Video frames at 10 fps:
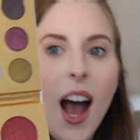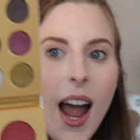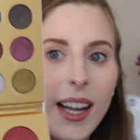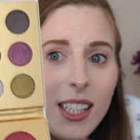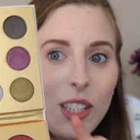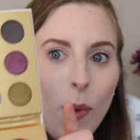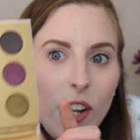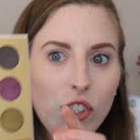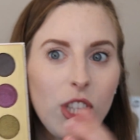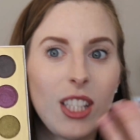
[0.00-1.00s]
I did
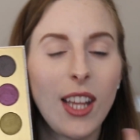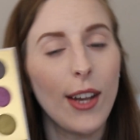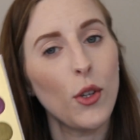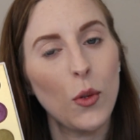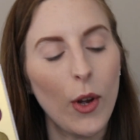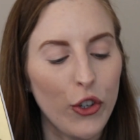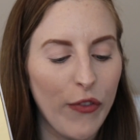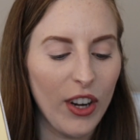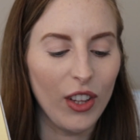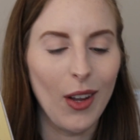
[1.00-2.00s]
swatch these. They do swatch
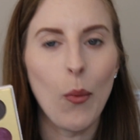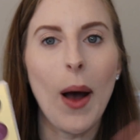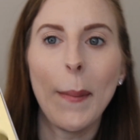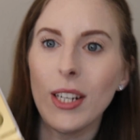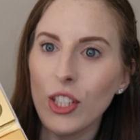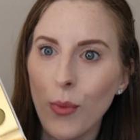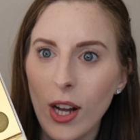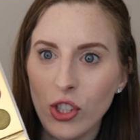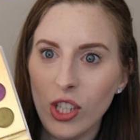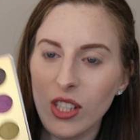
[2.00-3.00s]
fairly well, but a
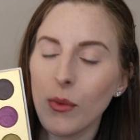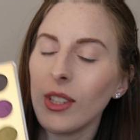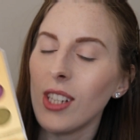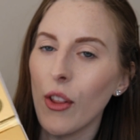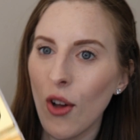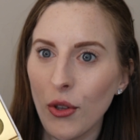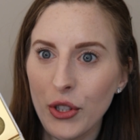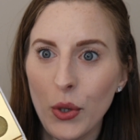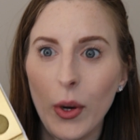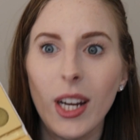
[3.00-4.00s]
swatch doesn't really tell the whole
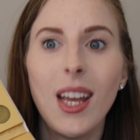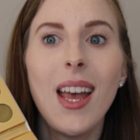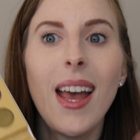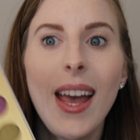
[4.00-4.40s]
story.